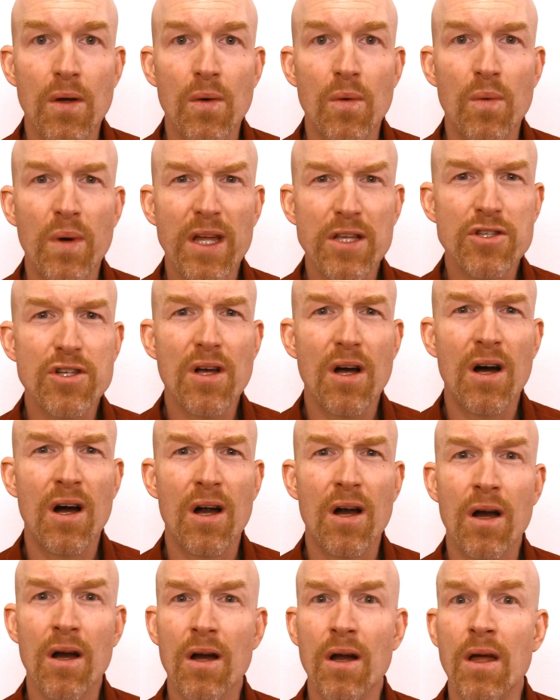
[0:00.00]
which
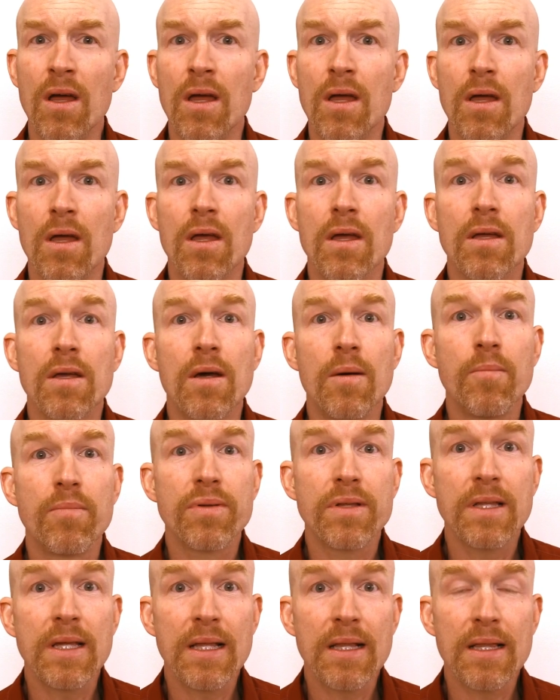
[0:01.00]
are
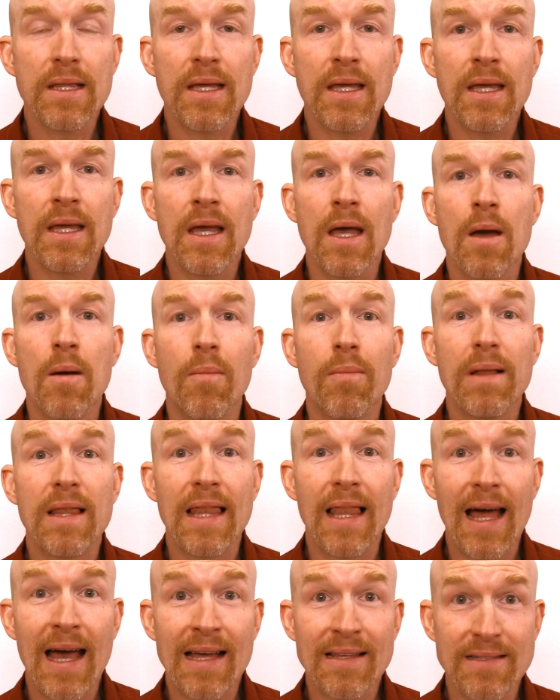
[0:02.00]
completely
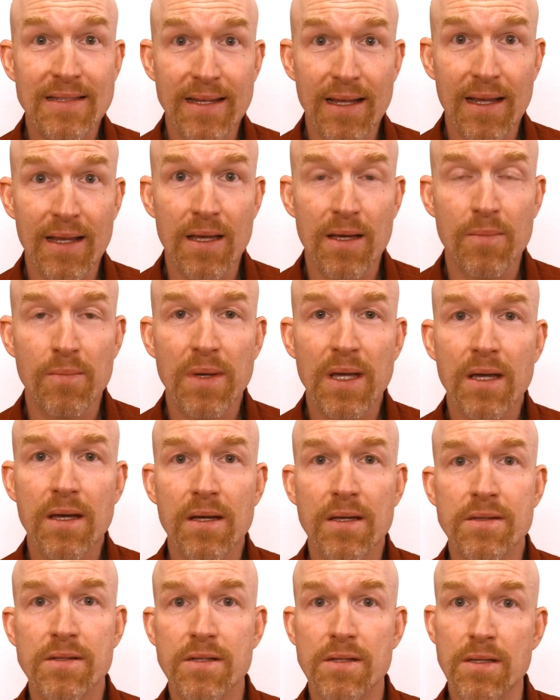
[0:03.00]
plastic
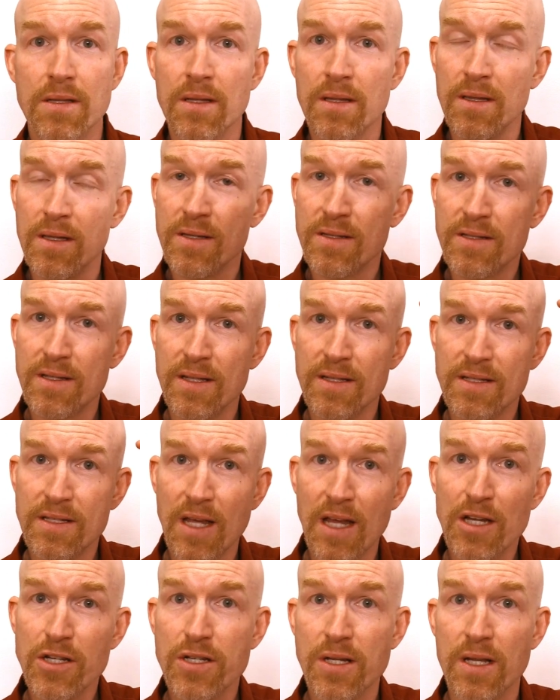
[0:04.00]
because the
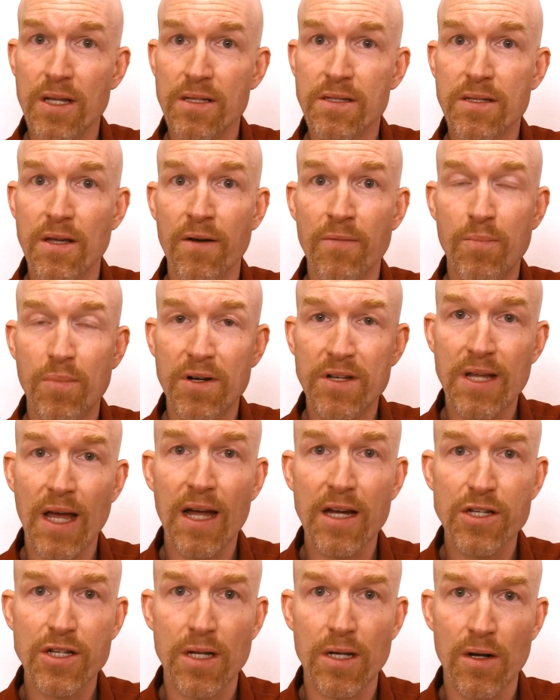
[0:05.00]
sensations of
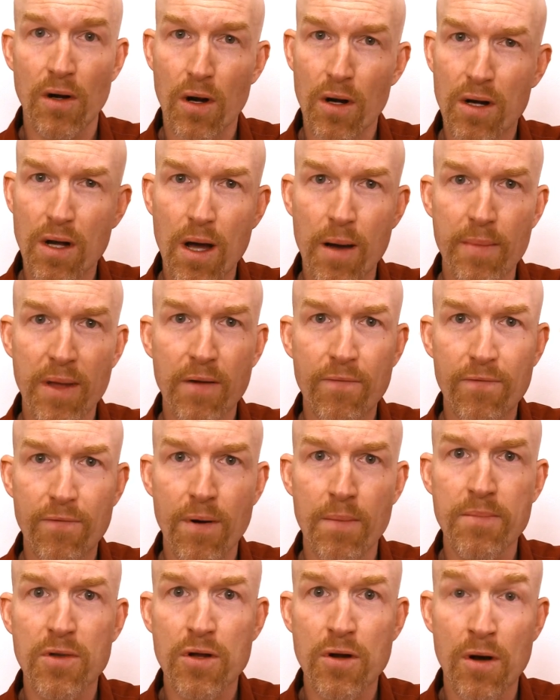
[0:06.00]
protection are coming
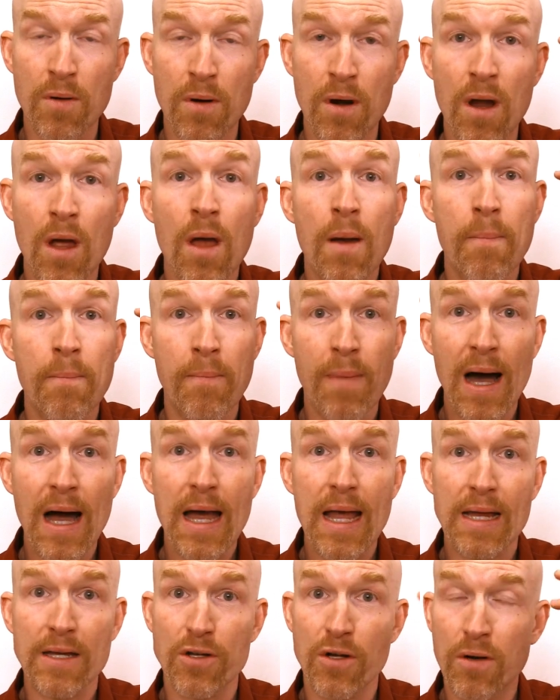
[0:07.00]
from your
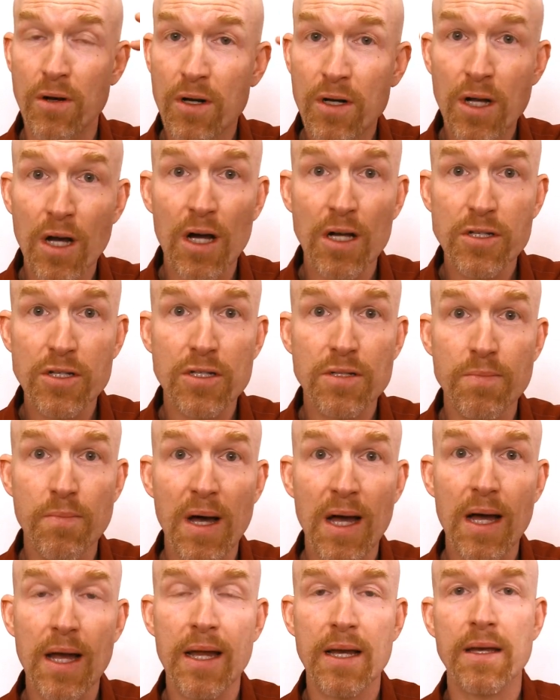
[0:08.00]
mind, your unconscious
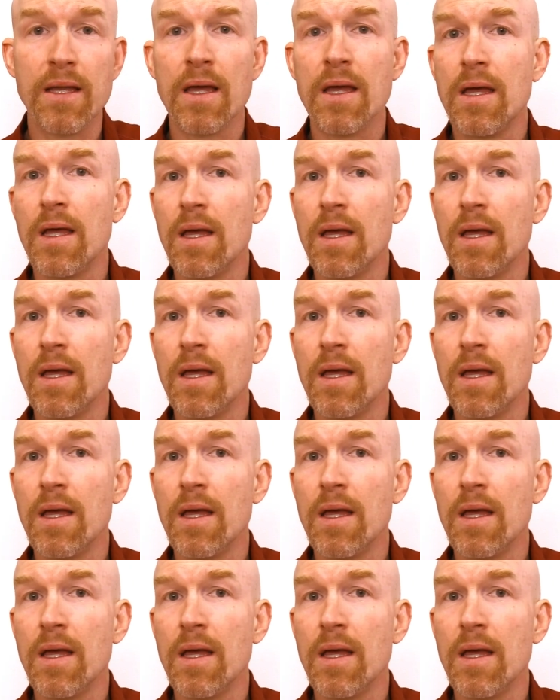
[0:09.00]
mind.